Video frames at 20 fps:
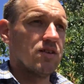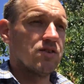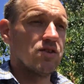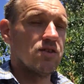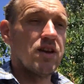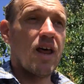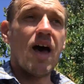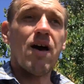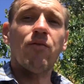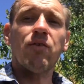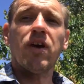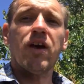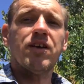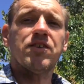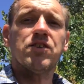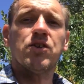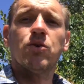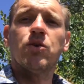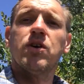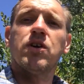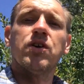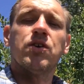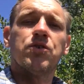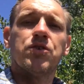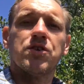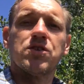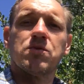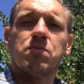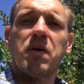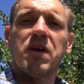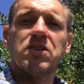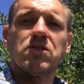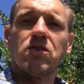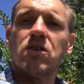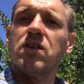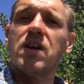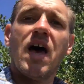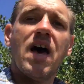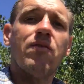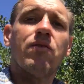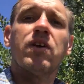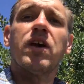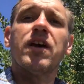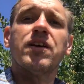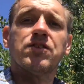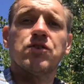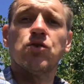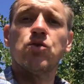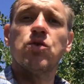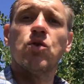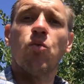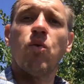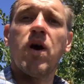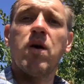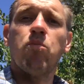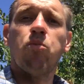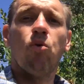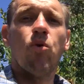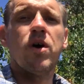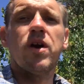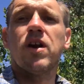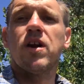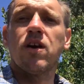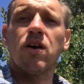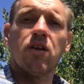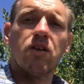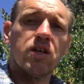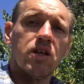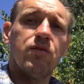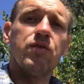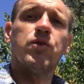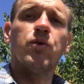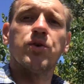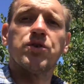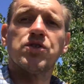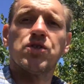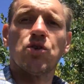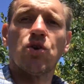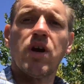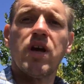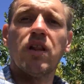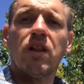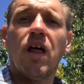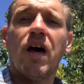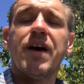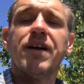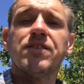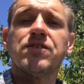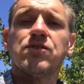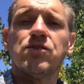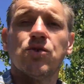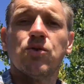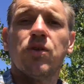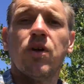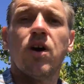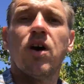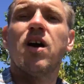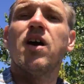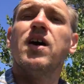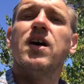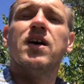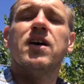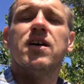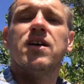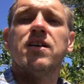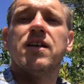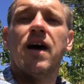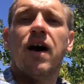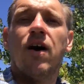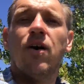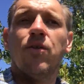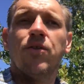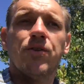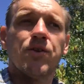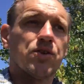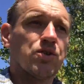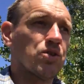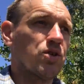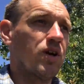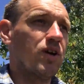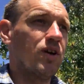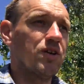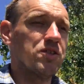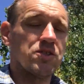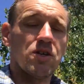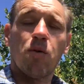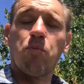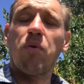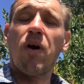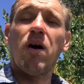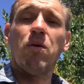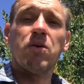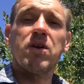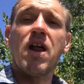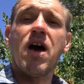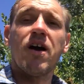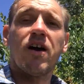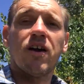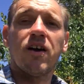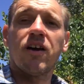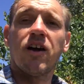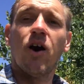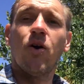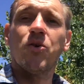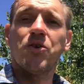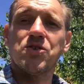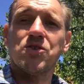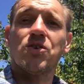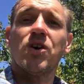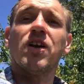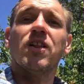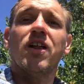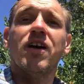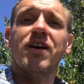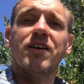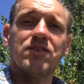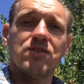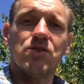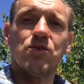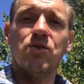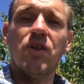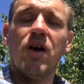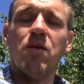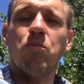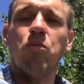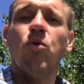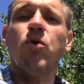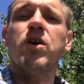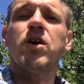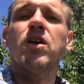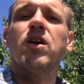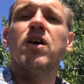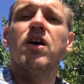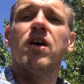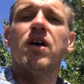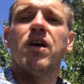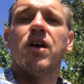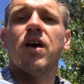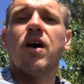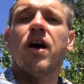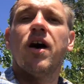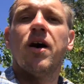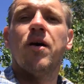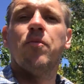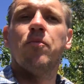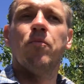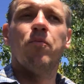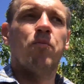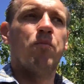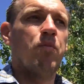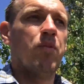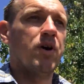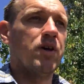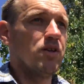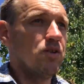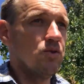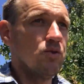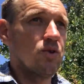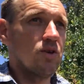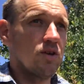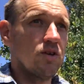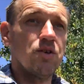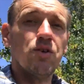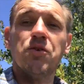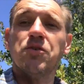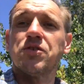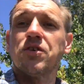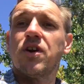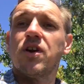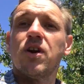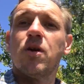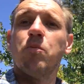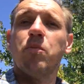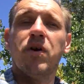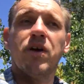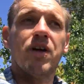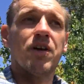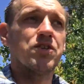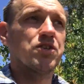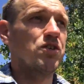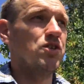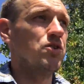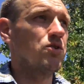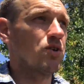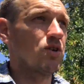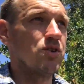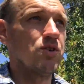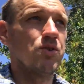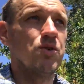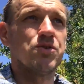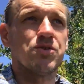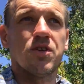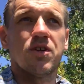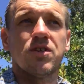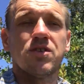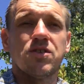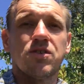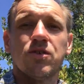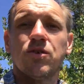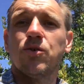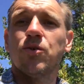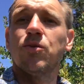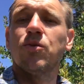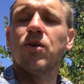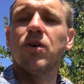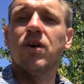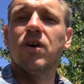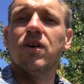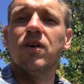to navigate to it, you just basically navigate to the waypoint and it'll give you a straight line to there. Now, the trails are probably not going to go in a straight line to that point, but you can use it in a pinch, and you can use it to,